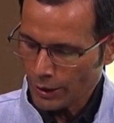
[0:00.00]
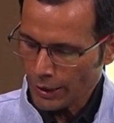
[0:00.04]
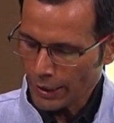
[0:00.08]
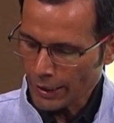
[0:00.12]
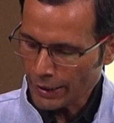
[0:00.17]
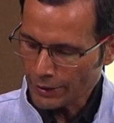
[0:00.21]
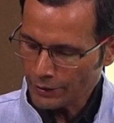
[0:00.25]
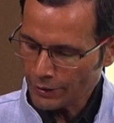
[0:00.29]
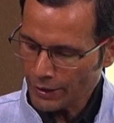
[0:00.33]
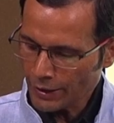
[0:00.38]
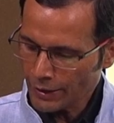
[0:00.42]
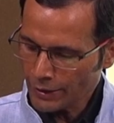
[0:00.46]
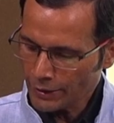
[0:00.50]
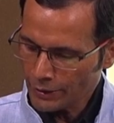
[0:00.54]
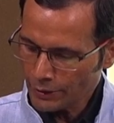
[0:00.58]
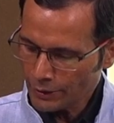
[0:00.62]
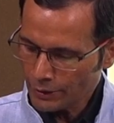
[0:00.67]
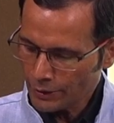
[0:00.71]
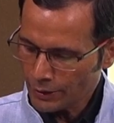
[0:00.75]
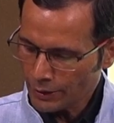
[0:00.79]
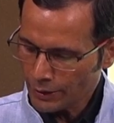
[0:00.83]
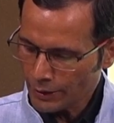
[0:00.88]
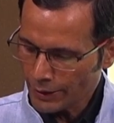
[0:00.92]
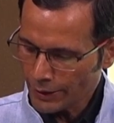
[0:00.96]
And then
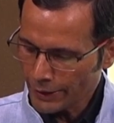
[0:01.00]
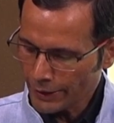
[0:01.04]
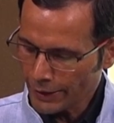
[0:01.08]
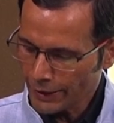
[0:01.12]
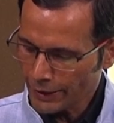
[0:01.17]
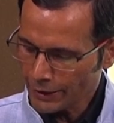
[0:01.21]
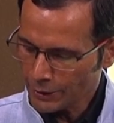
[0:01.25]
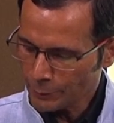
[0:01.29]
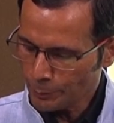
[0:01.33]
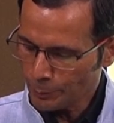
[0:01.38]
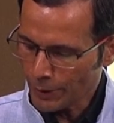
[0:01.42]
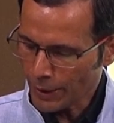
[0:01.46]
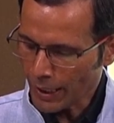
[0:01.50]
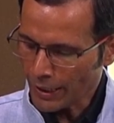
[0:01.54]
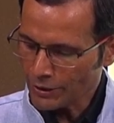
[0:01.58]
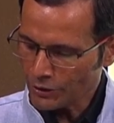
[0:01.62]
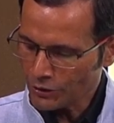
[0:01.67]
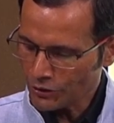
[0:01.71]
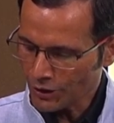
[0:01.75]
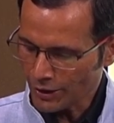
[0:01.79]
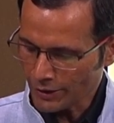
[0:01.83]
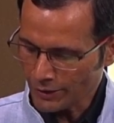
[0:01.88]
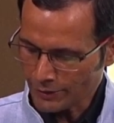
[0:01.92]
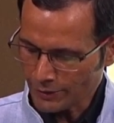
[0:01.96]
its
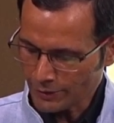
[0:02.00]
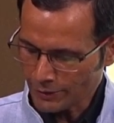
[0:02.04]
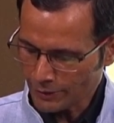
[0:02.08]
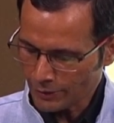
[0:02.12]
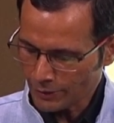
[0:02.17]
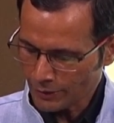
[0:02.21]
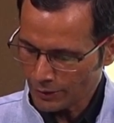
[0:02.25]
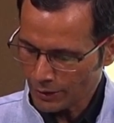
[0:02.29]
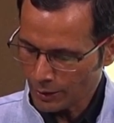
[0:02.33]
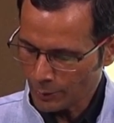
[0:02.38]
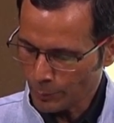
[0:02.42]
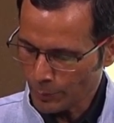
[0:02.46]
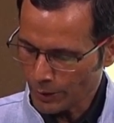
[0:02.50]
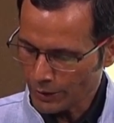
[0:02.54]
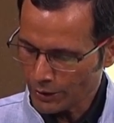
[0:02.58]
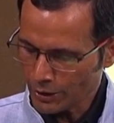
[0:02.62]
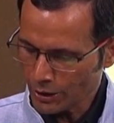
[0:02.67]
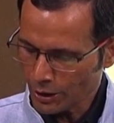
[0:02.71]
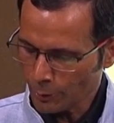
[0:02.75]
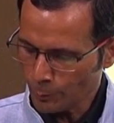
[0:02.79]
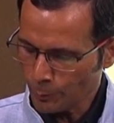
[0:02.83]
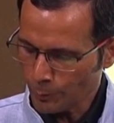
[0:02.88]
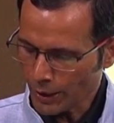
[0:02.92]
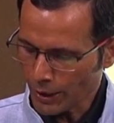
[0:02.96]
branches, the
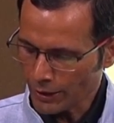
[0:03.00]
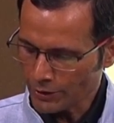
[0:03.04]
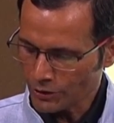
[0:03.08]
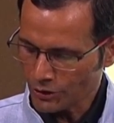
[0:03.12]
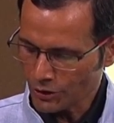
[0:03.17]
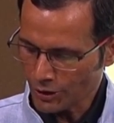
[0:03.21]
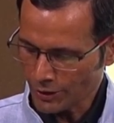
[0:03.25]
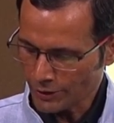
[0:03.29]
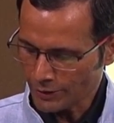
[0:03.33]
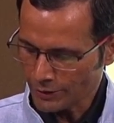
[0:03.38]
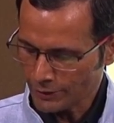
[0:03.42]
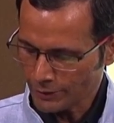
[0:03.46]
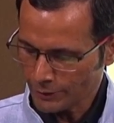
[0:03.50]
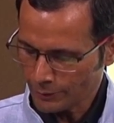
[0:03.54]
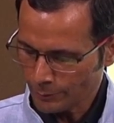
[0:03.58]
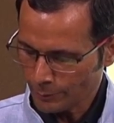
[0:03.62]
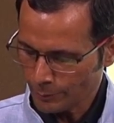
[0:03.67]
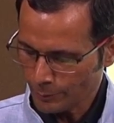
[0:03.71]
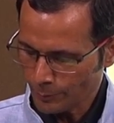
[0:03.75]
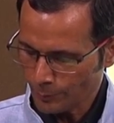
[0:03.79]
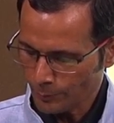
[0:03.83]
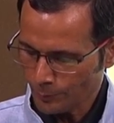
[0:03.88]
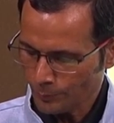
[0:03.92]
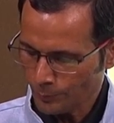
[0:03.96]
bundle branches,
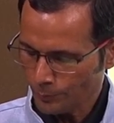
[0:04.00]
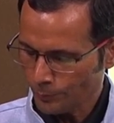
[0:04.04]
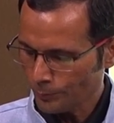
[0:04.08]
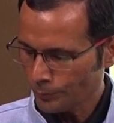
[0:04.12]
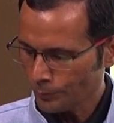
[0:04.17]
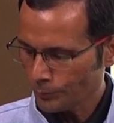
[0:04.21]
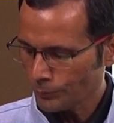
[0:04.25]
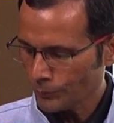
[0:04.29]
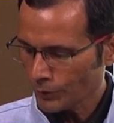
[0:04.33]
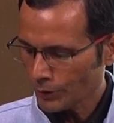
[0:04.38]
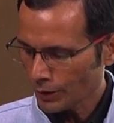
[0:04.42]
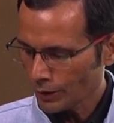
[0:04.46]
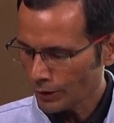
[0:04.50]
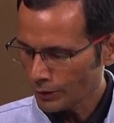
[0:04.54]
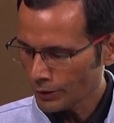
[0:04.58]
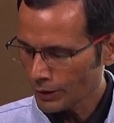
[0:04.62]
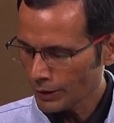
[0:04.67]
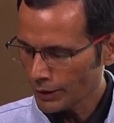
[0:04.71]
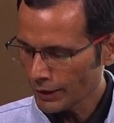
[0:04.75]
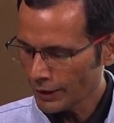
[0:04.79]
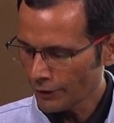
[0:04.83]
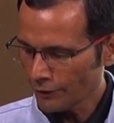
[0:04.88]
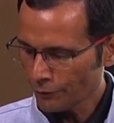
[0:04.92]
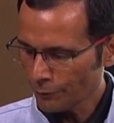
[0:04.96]

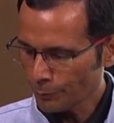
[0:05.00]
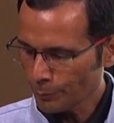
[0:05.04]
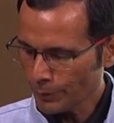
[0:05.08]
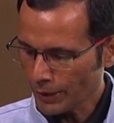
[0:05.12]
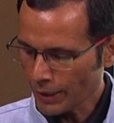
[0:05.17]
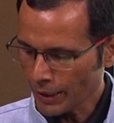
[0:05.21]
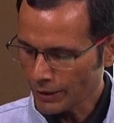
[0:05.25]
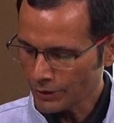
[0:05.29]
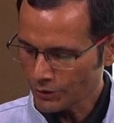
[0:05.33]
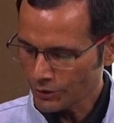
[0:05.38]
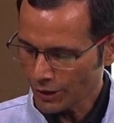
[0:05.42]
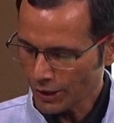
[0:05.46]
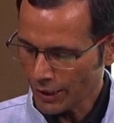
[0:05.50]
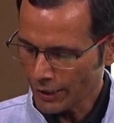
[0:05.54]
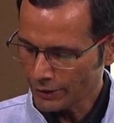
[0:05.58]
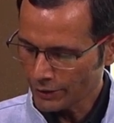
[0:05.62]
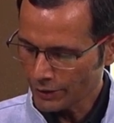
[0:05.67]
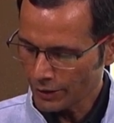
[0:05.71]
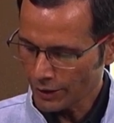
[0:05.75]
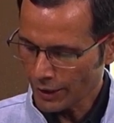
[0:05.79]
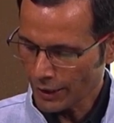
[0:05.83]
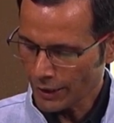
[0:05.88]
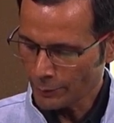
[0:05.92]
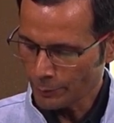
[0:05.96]
the left branch and
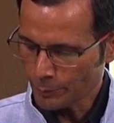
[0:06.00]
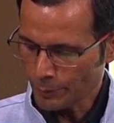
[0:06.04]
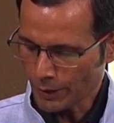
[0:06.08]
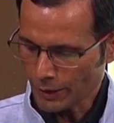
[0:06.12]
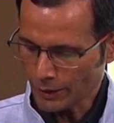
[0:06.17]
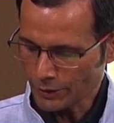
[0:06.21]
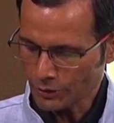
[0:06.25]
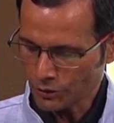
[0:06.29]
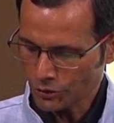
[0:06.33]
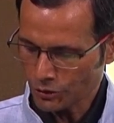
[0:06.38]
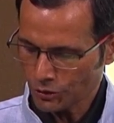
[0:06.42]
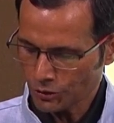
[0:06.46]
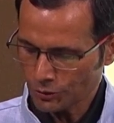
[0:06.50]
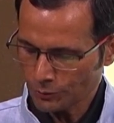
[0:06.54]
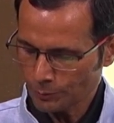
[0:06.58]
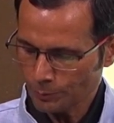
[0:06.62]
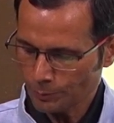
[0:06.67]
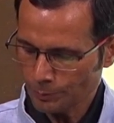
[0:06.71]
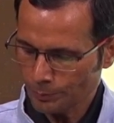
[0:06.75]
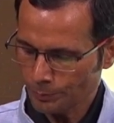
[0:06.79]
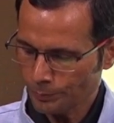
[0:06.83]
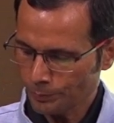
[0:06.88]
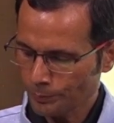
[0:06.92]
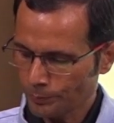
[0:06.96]
the right branch,
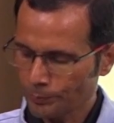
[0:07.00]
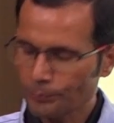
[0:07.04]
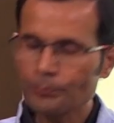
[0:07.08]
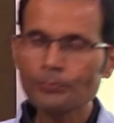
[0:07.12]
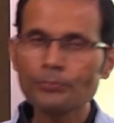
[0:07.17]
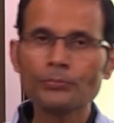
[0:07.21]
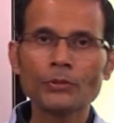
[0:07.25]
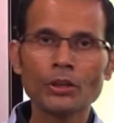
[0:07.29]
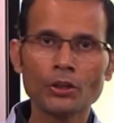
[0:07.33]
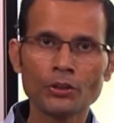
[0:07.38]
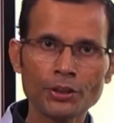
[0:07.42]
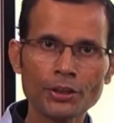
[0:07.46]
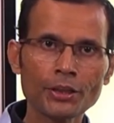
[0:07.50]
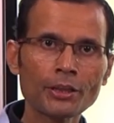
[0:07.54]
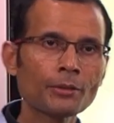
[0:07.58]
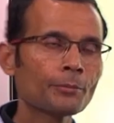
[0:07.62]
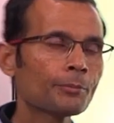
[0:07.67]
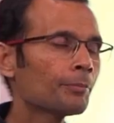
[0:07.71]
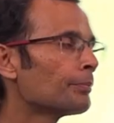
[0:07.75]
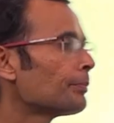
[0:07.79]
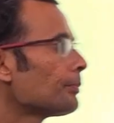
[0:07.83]
okay.